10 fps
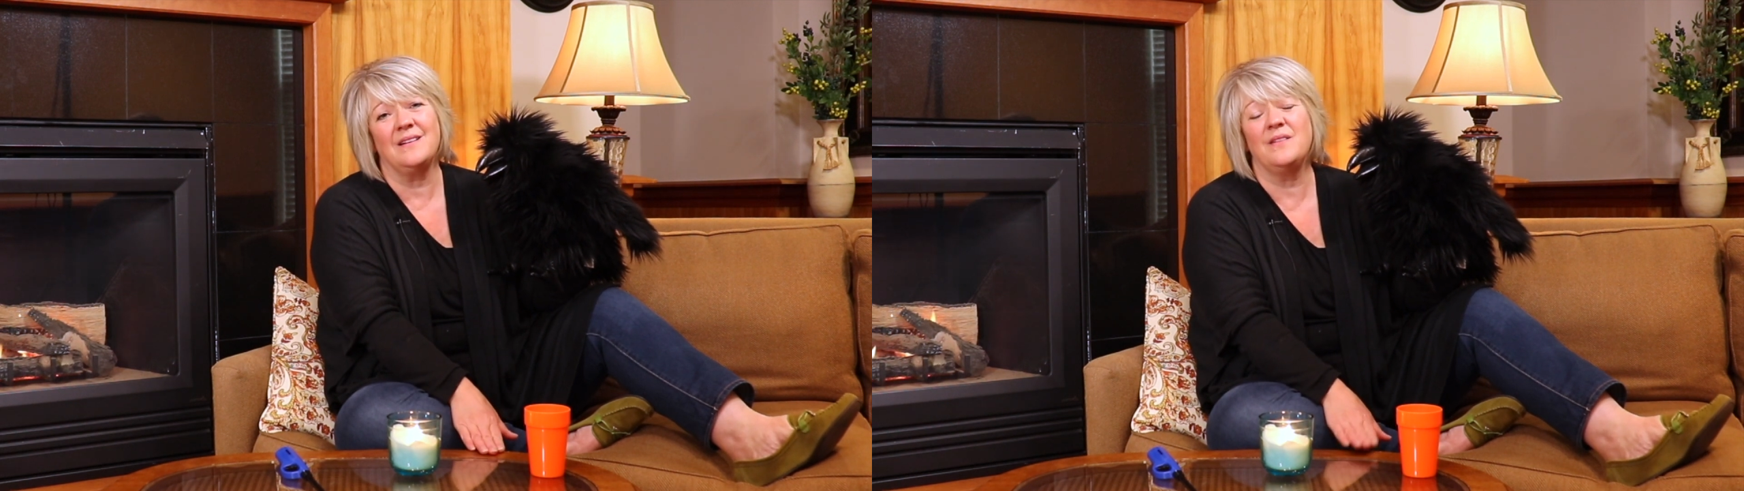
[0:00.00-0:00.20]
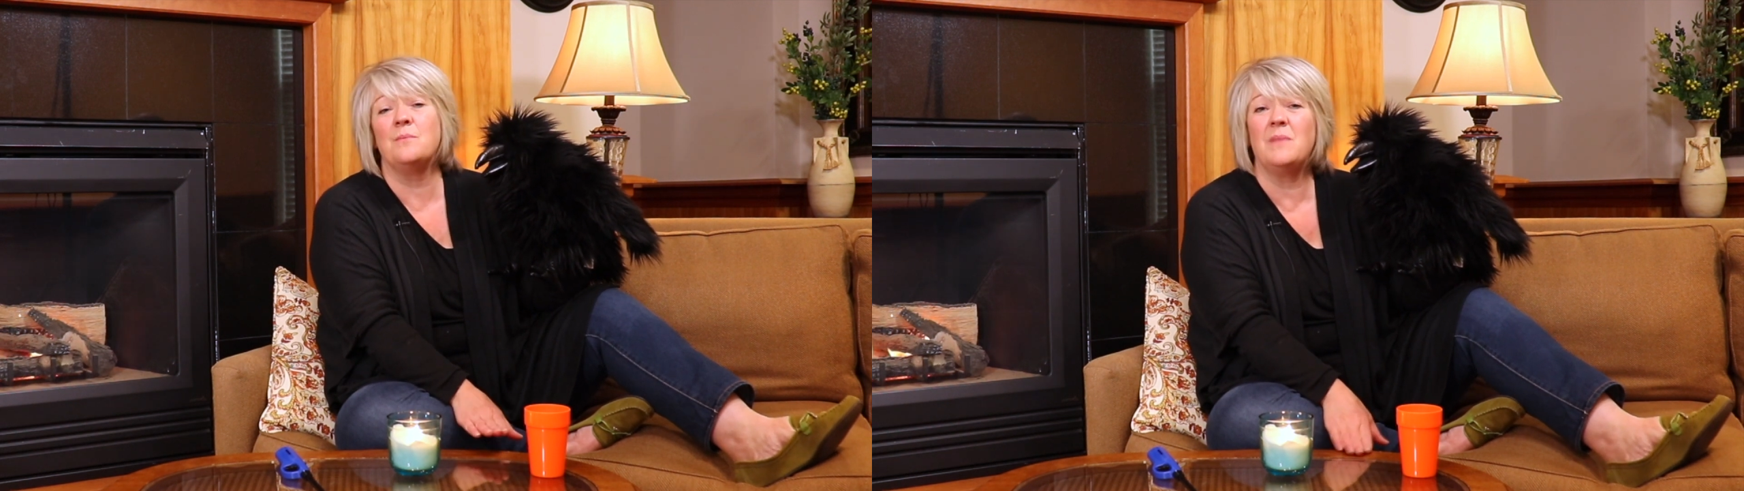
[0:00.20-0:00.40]

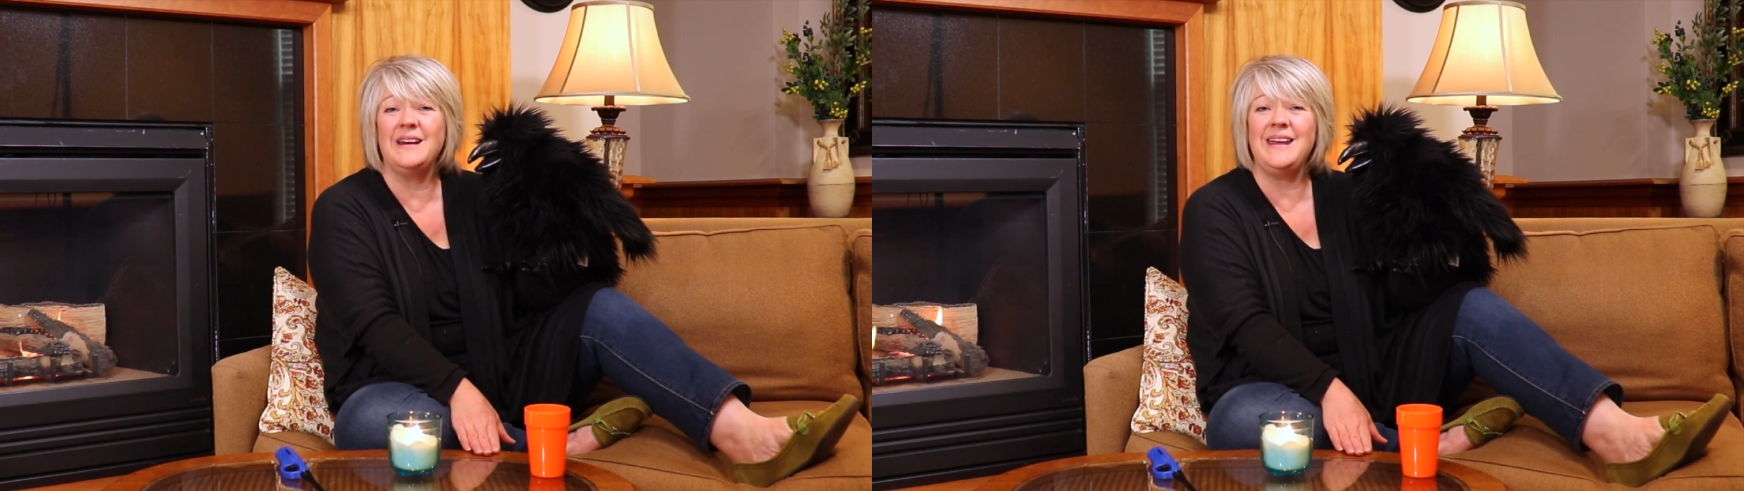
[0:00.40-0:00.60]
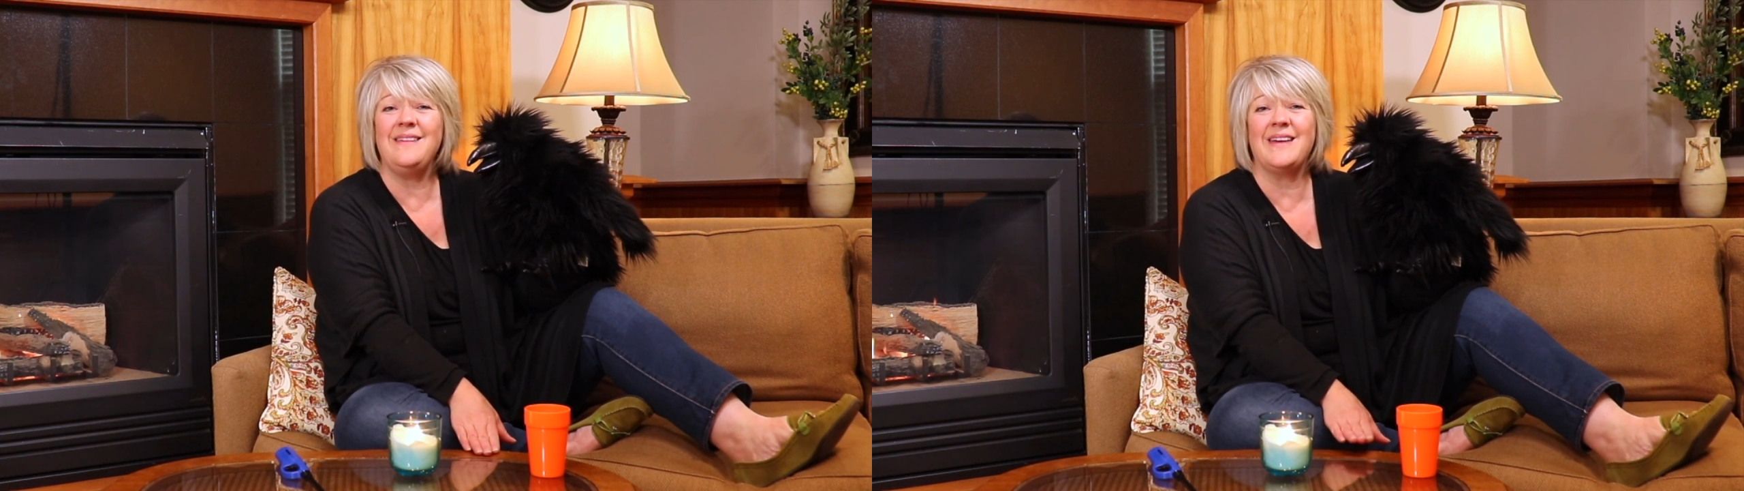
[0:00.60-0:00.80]
the
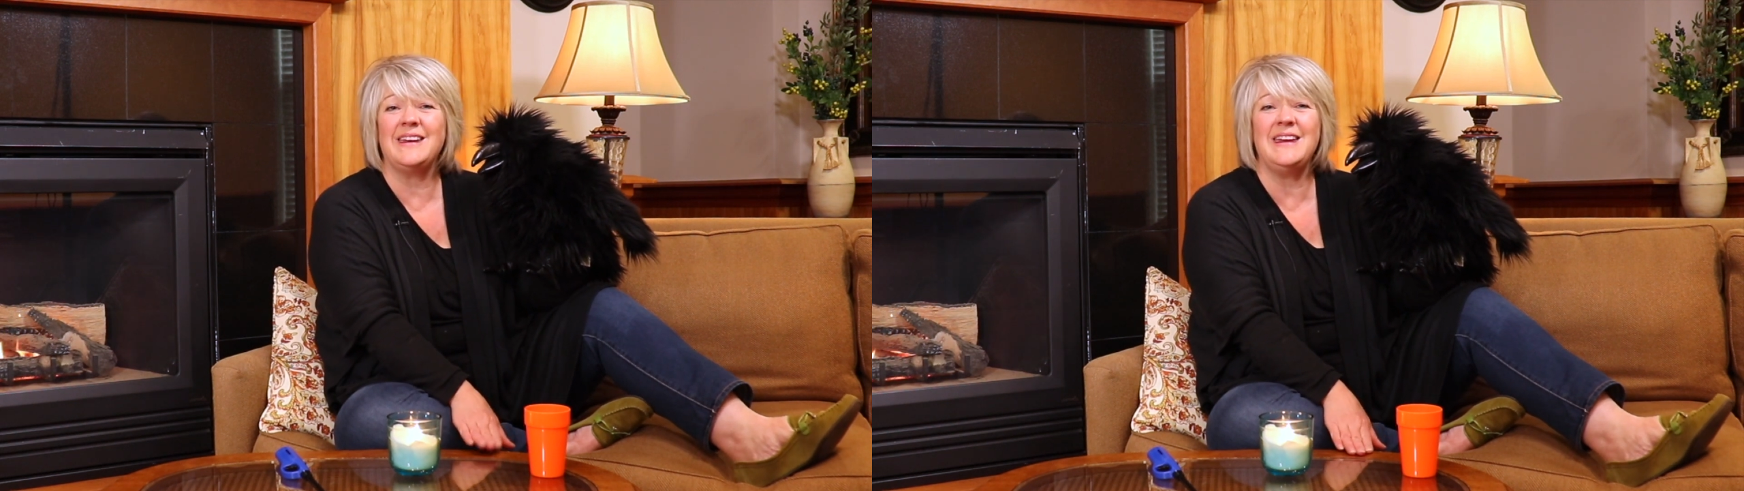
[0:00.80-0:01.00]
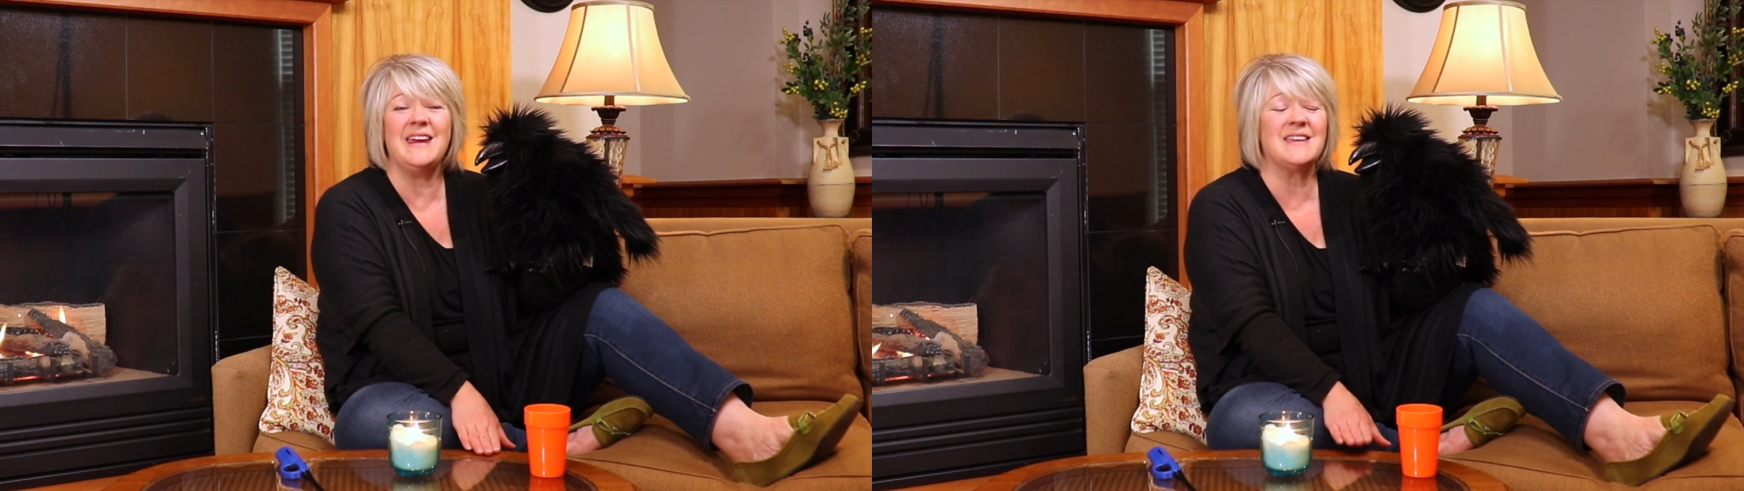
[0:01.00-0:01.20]
money that
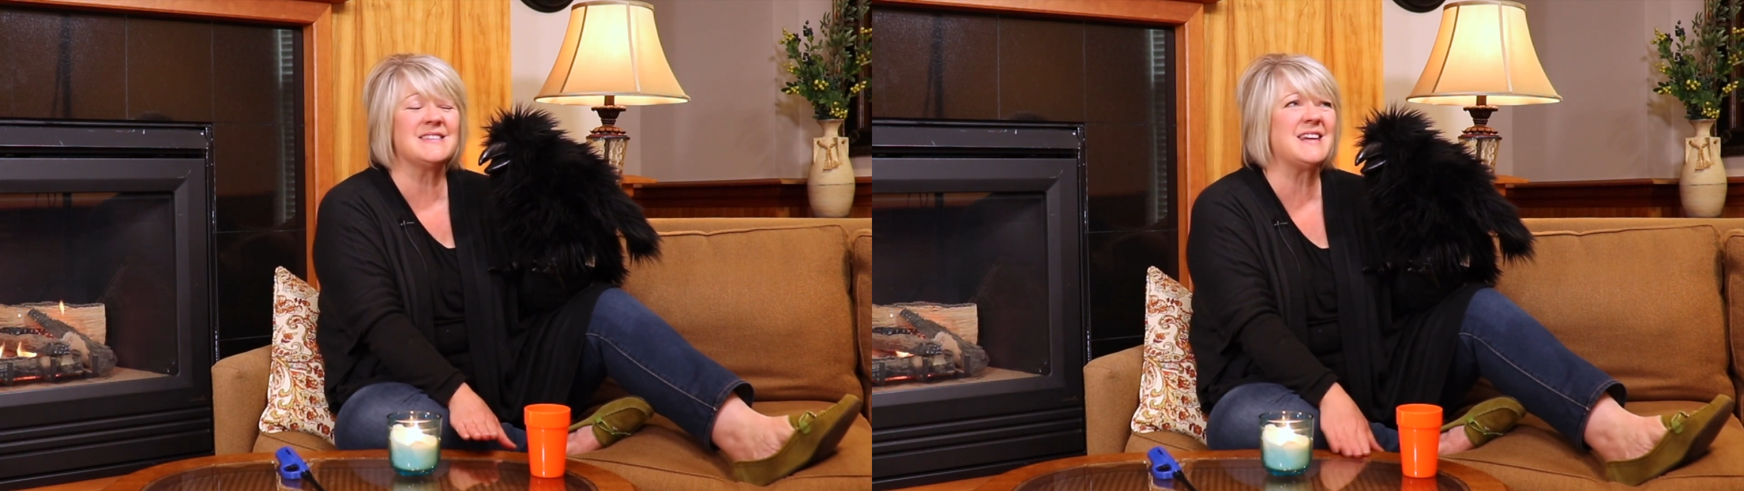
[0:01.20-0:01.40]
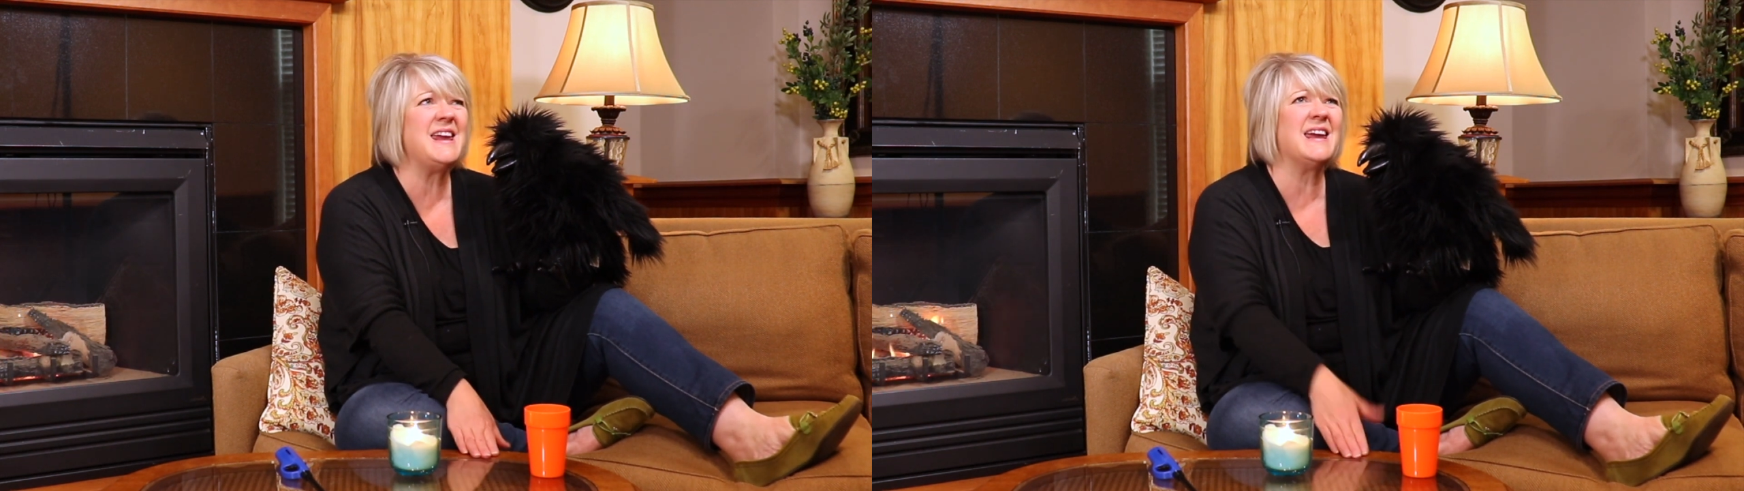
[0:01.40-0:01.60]
he has
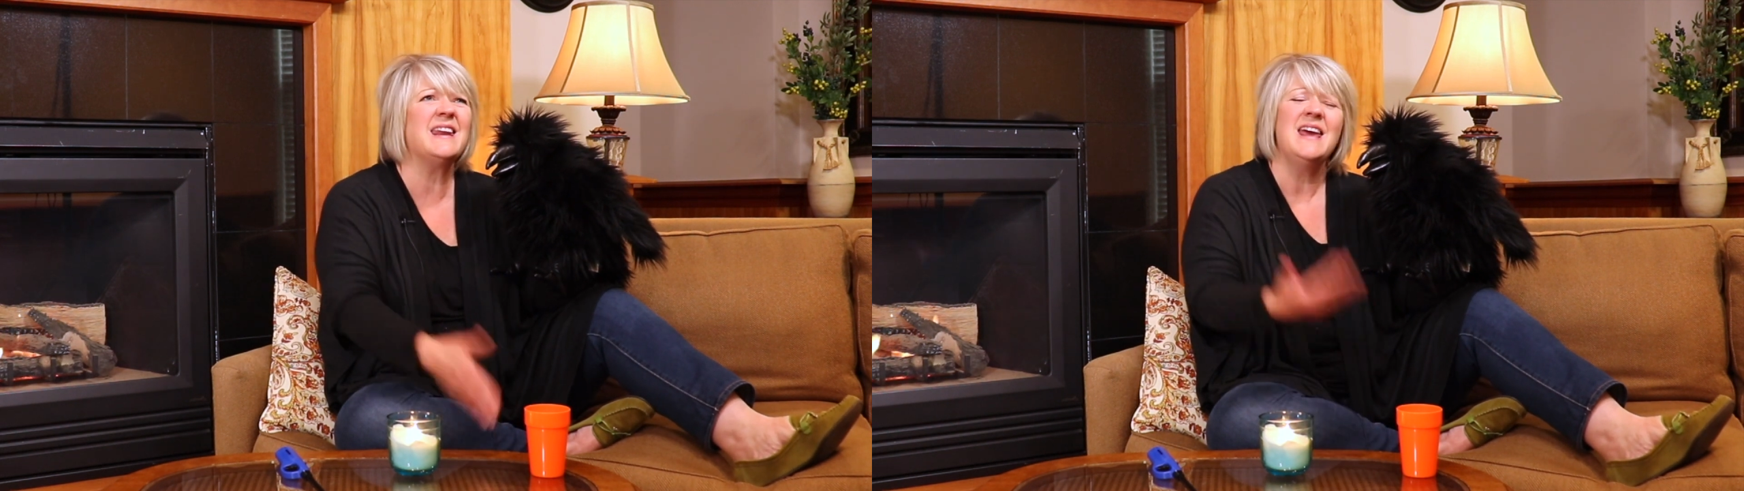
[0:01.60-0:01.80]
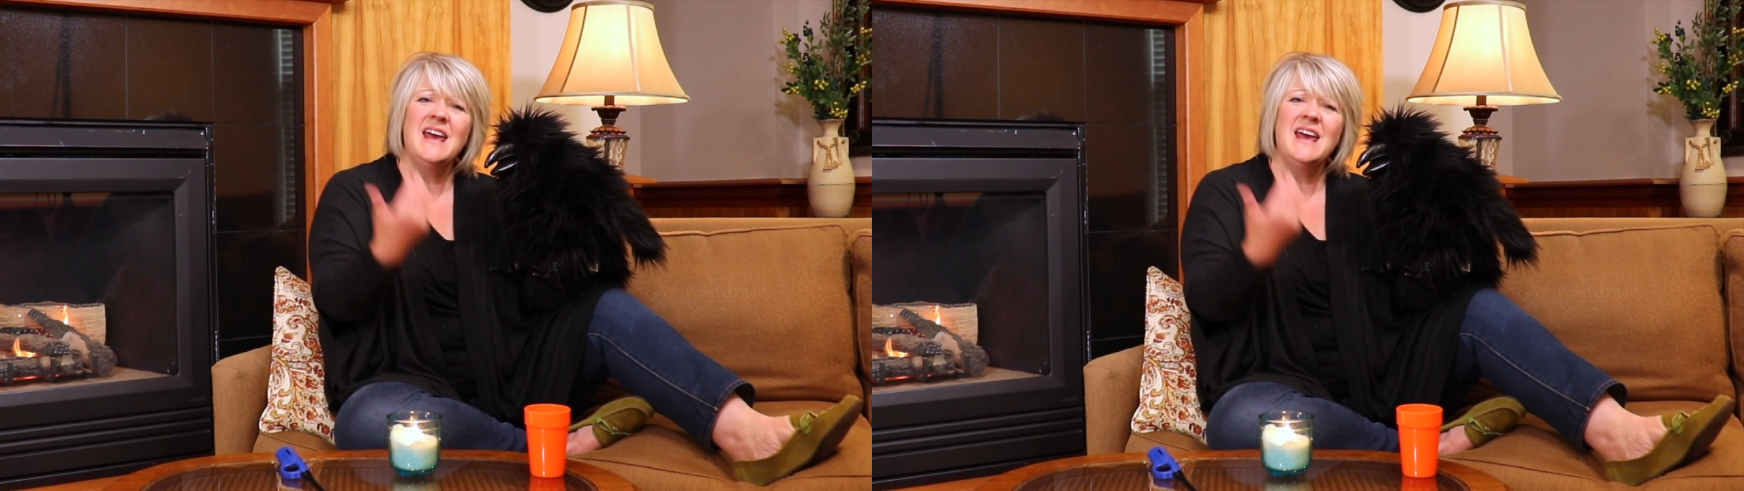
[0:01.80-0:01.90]
taken.